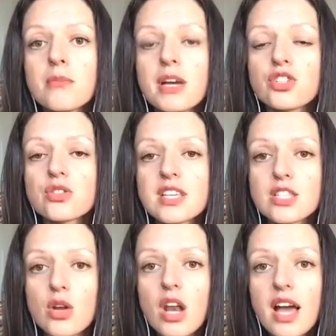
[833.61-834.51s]
Make sure there's
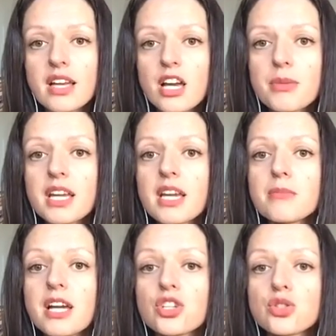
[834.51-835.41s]
no light coming in.
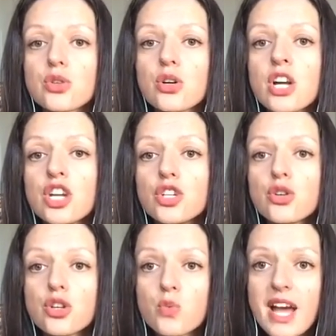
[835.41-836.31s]
Make sure you
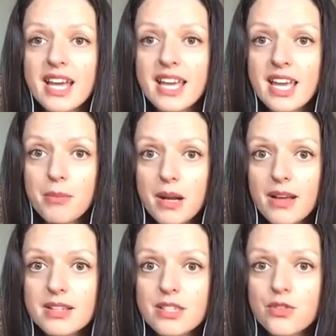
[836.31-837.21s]
could wear
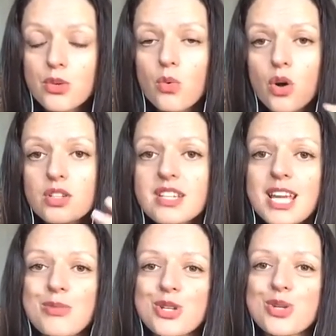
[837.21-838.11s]
earplugs if you want to
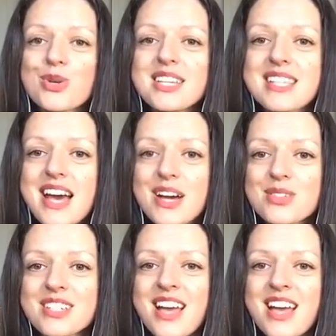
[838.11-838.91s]
keep the noise out.